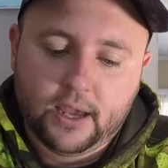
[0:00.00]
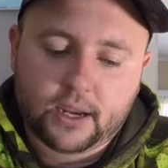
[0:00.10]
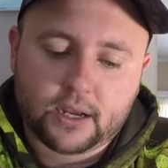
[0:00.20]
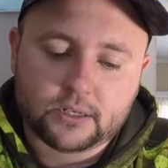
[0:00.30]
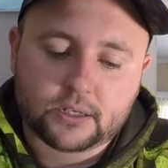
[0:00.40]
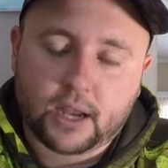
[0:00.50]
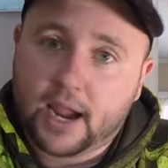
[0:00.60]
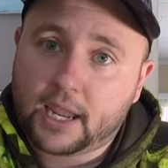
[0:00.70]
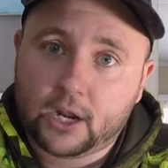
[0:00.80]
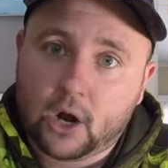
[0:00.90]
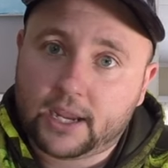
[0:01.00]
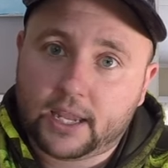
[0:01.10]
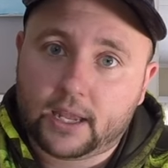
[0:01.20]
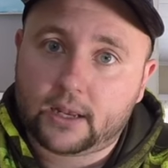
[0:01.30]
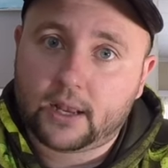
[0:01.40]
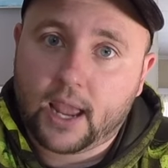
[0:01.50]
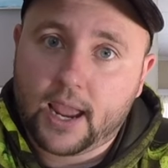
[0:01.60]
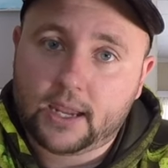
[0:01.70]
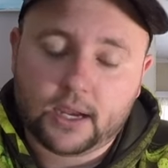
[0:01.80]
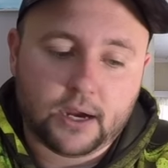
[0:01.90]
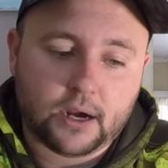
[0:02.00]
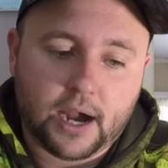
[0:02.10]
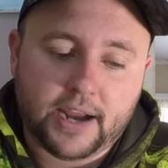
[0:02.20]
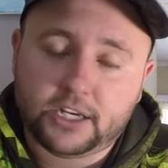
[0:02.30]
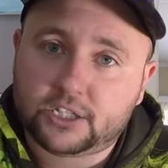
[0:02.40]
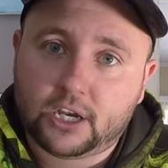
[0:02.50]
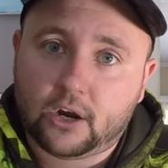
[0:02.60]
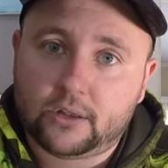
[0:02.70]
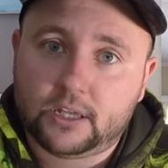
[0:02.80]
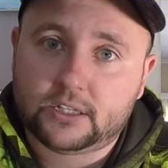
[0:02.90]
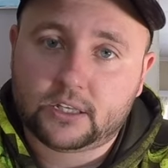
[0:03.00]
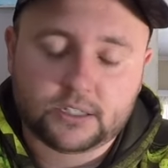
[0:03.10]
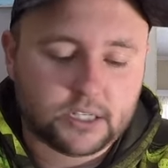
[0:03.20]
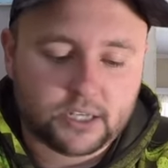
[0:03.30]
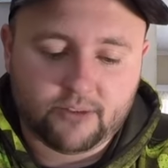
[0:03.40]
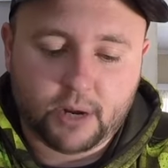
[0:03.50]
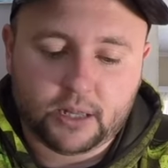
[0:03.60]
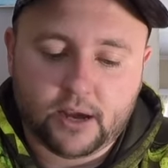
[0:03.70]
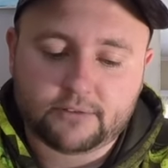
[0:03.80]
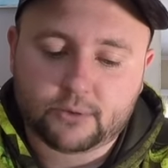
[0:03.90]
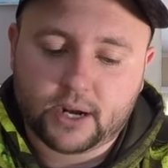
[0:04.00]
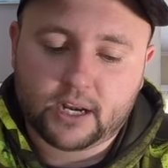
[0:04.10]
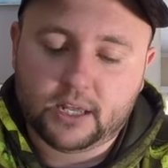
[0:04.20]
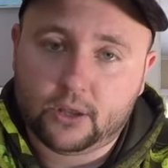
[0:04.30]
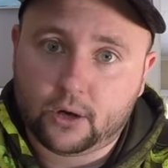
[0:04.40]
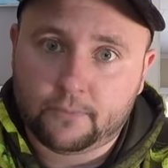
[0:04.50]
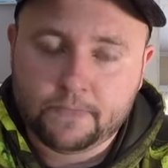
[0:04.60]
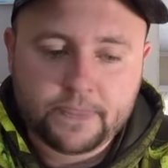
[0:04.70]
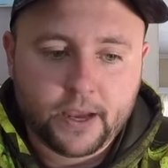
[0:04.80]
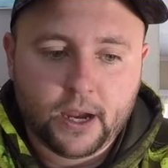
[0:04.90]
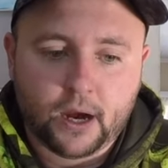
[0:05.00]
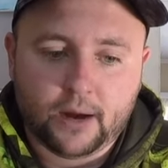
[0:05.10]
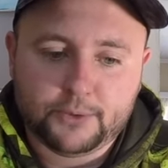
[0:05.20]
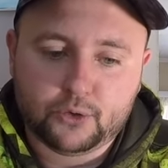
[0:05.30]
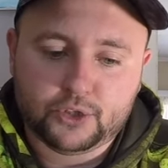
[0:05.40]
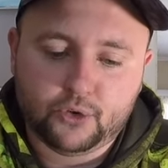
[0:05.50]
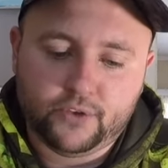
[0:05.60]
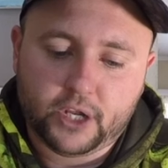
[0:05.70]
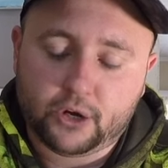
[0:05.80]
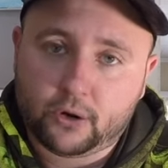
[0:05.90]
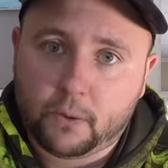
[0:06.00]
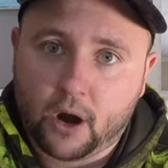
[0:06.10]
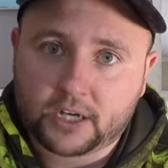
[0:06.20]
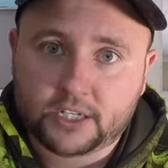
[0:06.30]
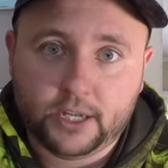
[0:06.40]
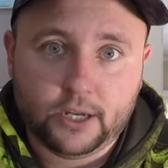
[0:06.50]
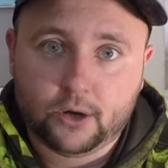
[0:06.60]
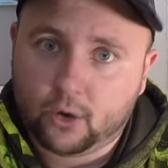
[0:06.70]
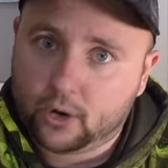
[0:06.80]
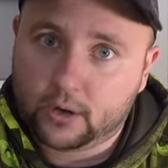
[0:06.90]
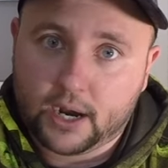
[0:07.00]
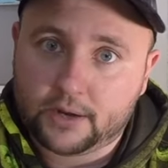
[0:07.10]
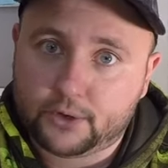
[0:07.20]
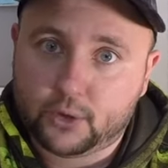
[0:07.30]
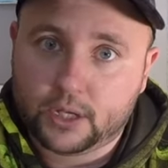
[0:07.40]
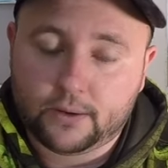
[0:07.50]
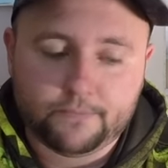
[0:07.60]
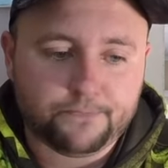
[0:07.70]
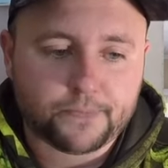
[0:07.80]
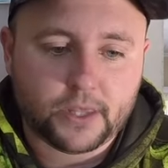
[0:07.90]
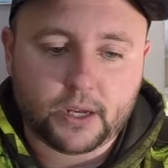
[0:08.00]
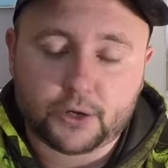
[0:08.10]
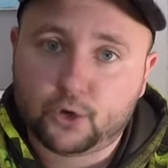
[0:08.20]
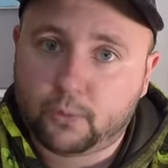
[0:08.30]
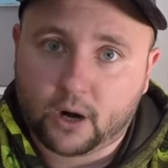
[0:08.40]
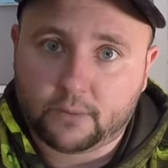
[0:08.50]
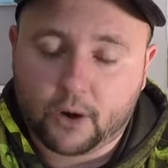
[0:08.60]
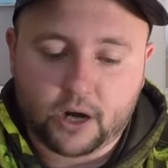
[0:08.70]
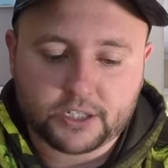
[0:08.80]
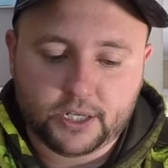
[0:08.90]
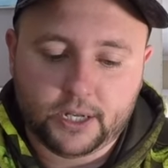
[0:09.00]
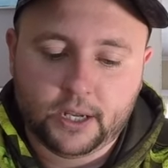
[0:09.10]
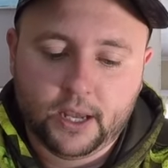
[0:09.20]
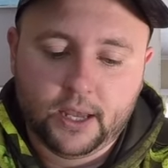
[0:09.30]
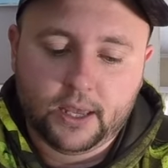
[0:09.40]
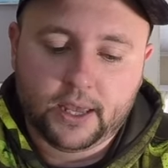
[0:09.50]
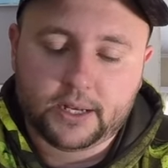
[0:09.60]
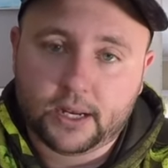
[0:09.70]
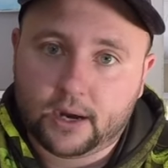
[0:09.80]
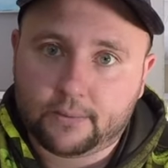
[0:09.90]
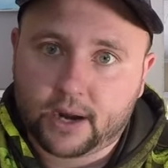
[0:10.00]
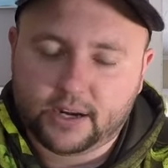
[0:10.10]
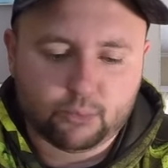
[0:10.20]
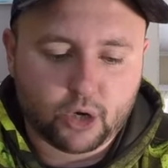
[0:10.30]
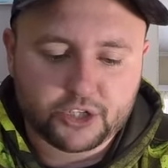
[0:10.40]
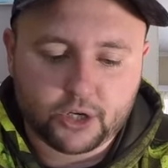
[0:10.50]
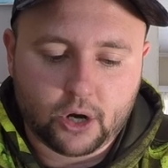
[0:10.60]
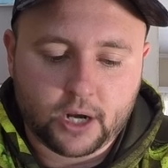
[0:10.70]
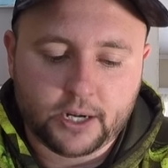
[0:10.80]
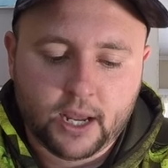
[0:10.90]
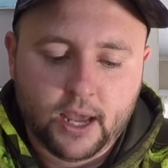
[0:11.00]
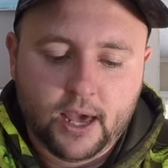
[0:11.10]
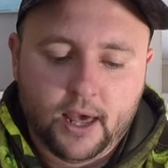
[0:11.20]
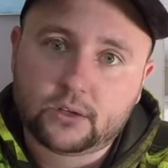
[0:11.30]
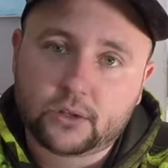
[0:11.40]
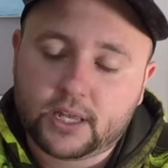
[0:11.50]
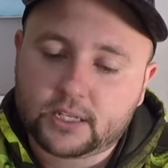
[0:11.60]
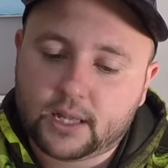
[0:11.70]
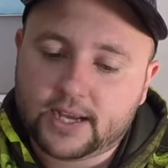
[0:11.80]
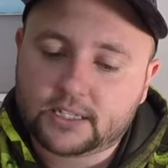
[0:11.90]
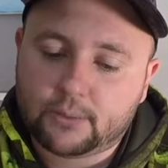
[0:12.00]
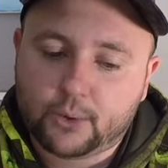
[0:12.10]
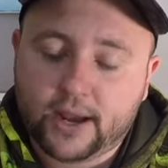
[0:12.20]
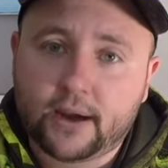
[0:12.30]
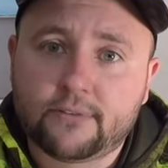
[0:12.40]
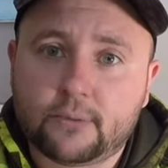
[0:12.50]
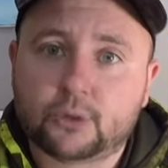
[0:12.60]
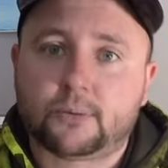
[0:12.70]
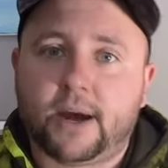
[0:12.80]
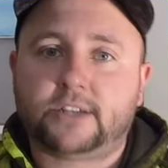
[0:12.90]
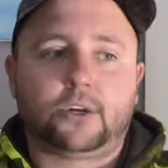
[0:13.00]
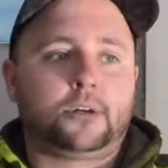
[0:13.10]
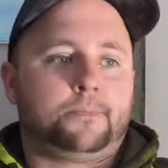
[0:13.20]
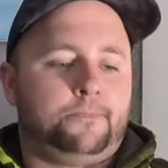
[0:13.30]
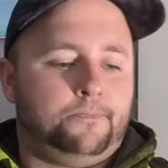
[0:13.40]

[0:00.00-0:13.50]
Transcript: because I cannot get a uh, eye to stick on these things to save my life. So I got to either um, use UV cure epoxy or uh, do the the uh, two part epoxy and uh, kind of brush it on. So that's the last step we have. Put some eyes on them.